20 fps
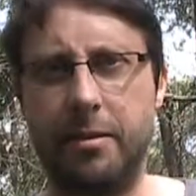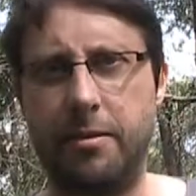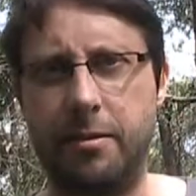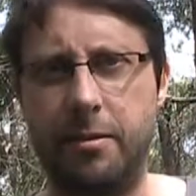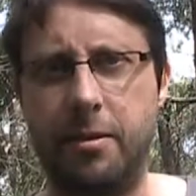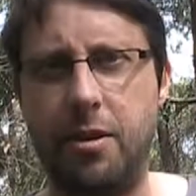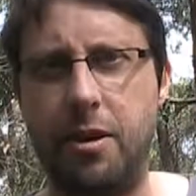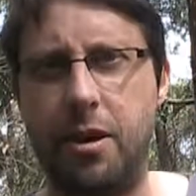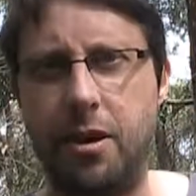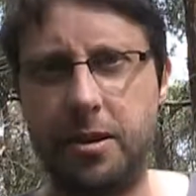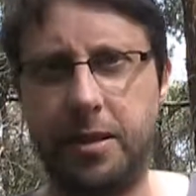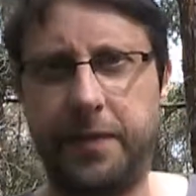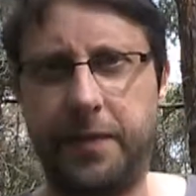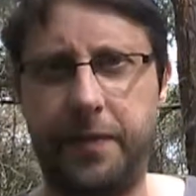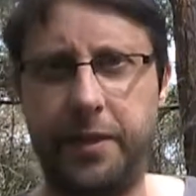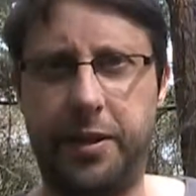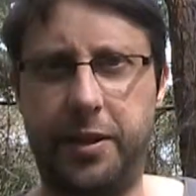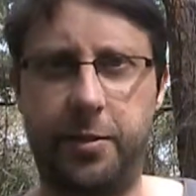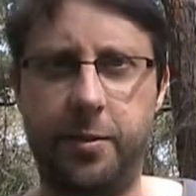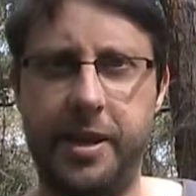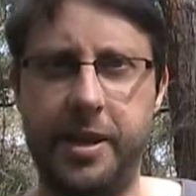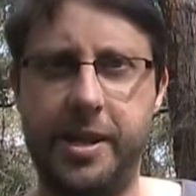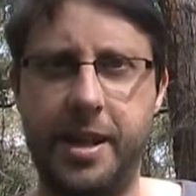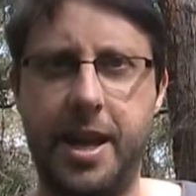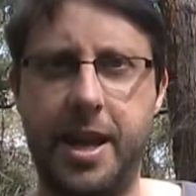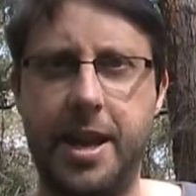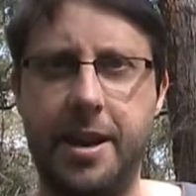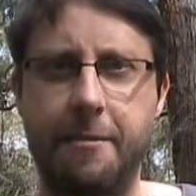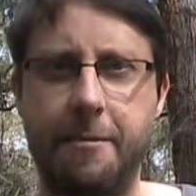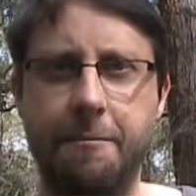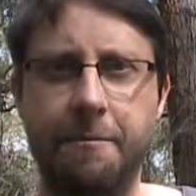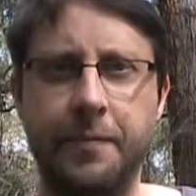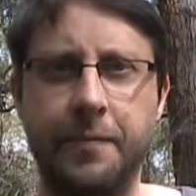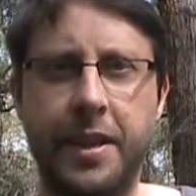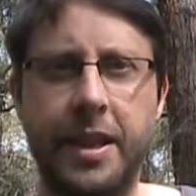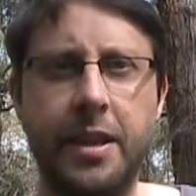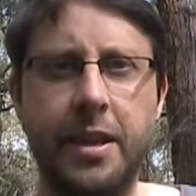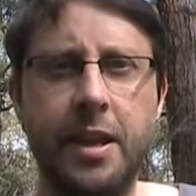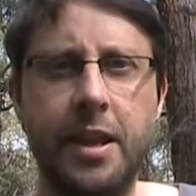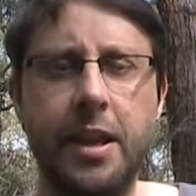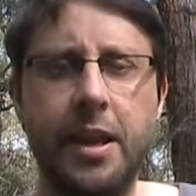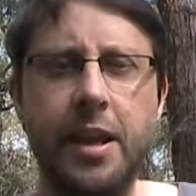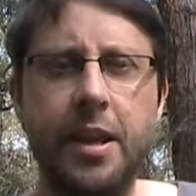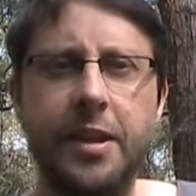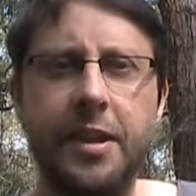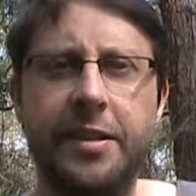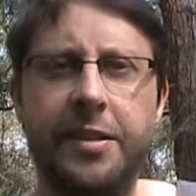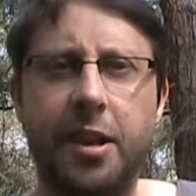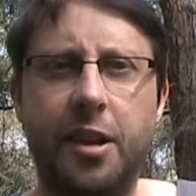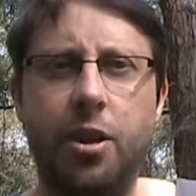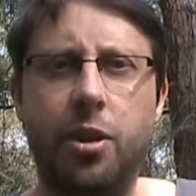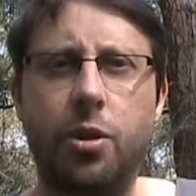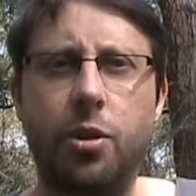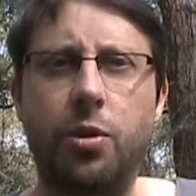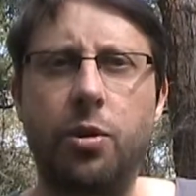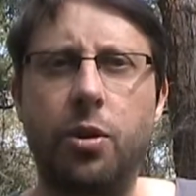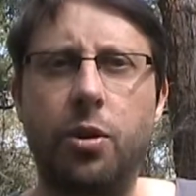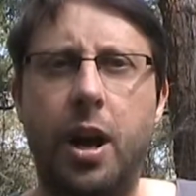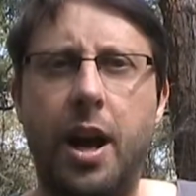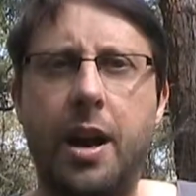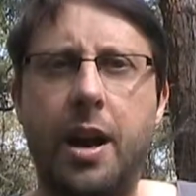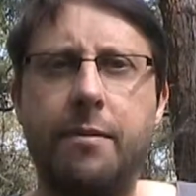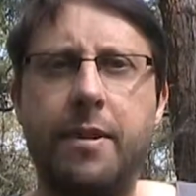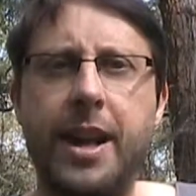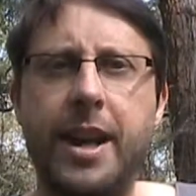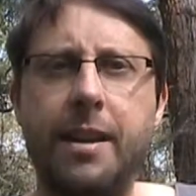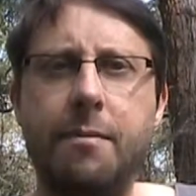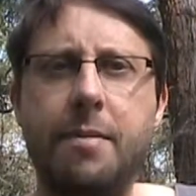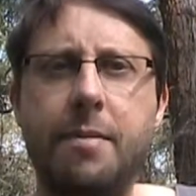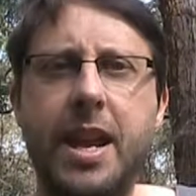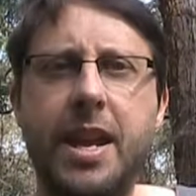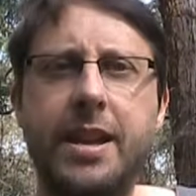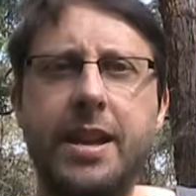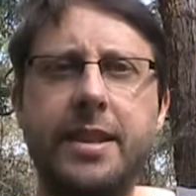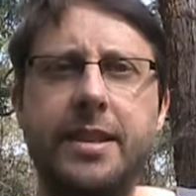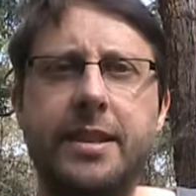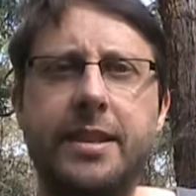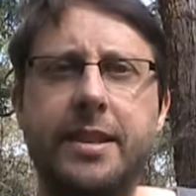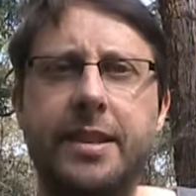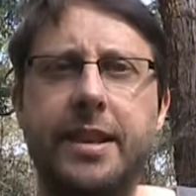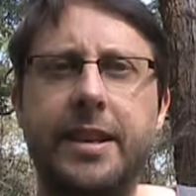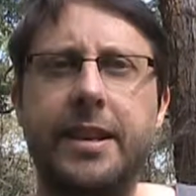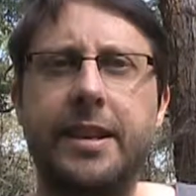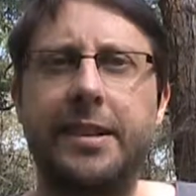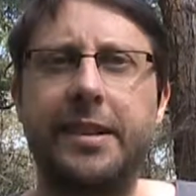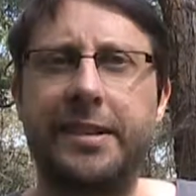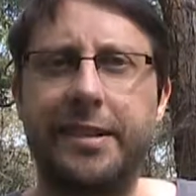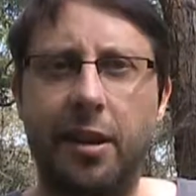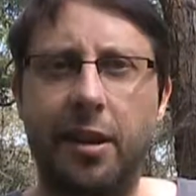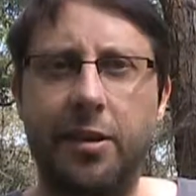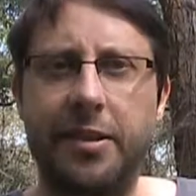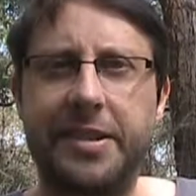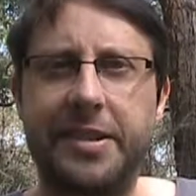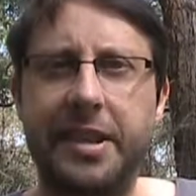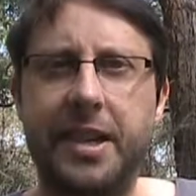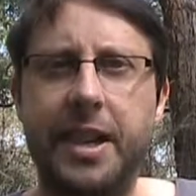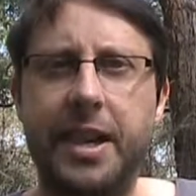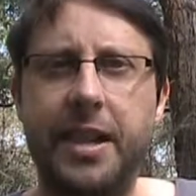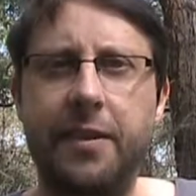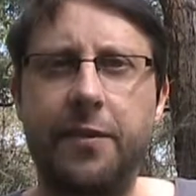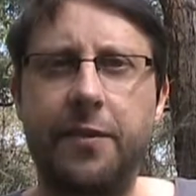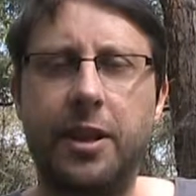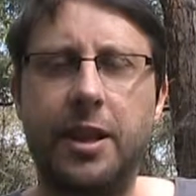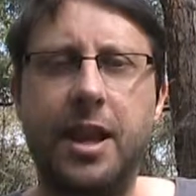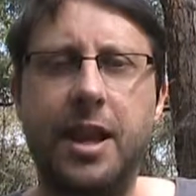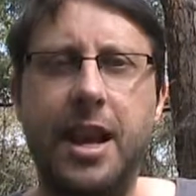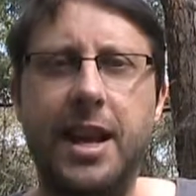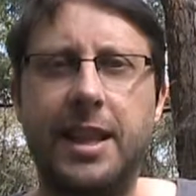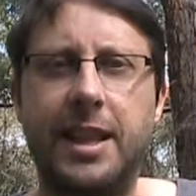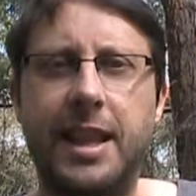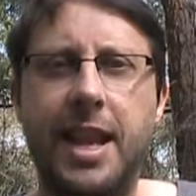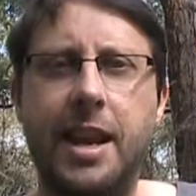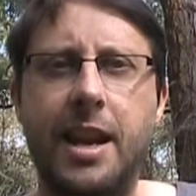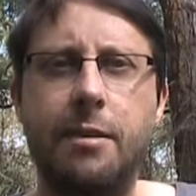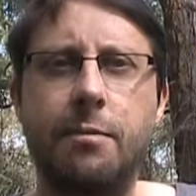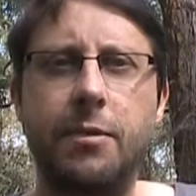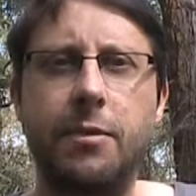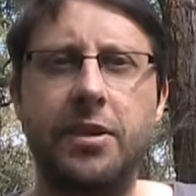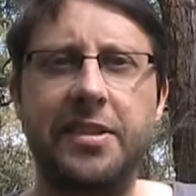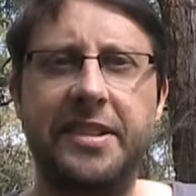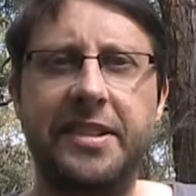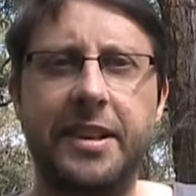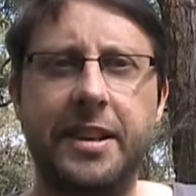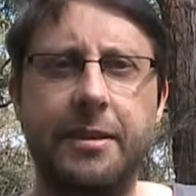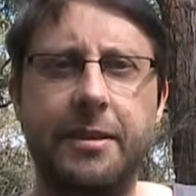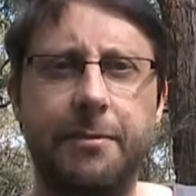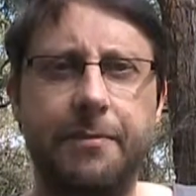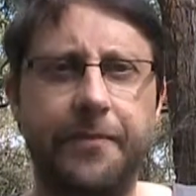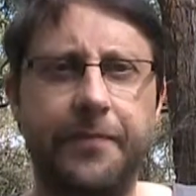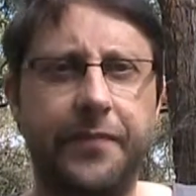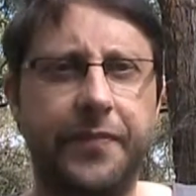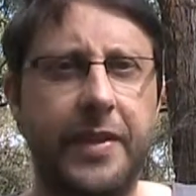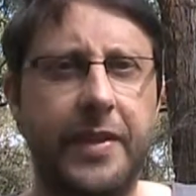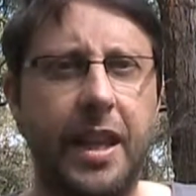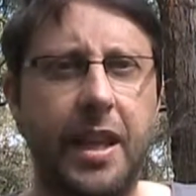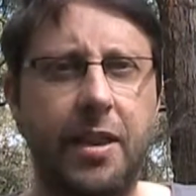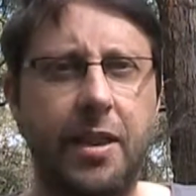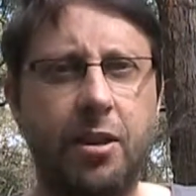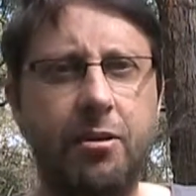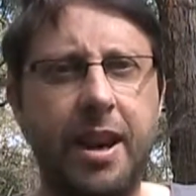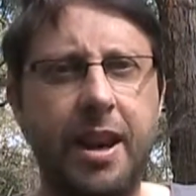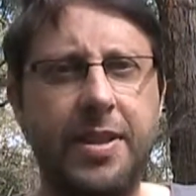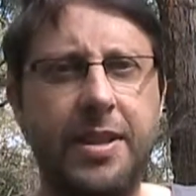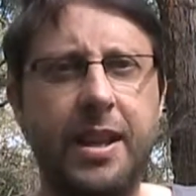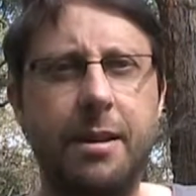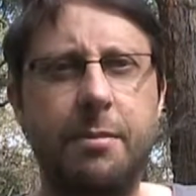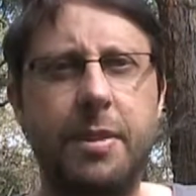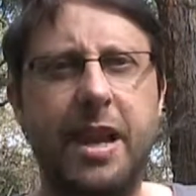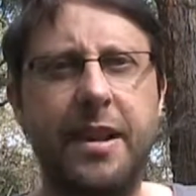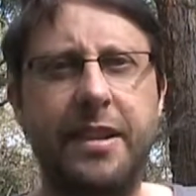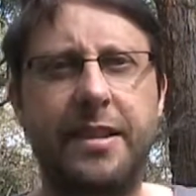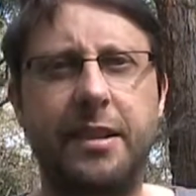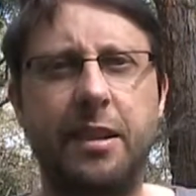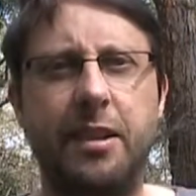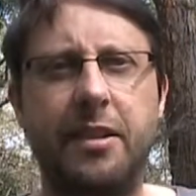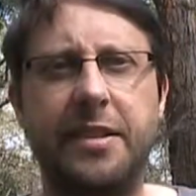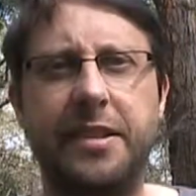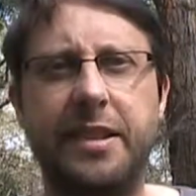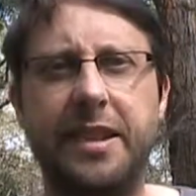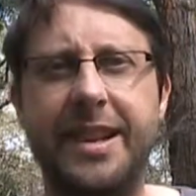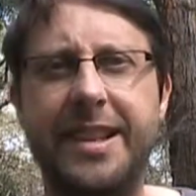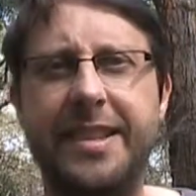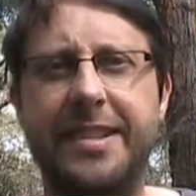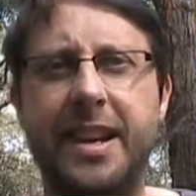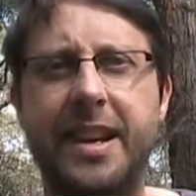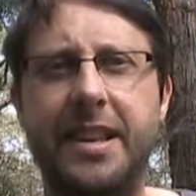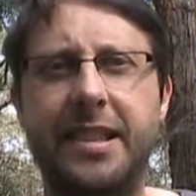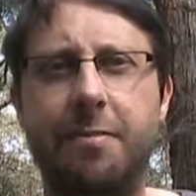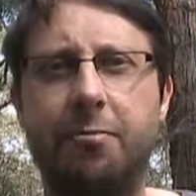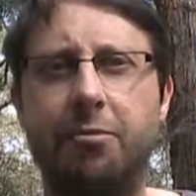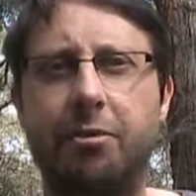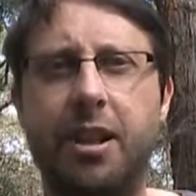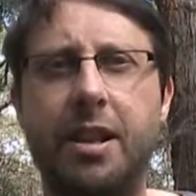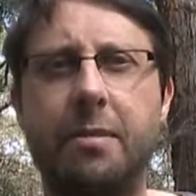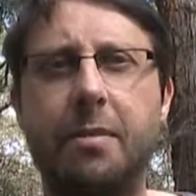knocked for doing that. So I recommend salsa if you like Latin music. The great thing about salsa is that it's pretty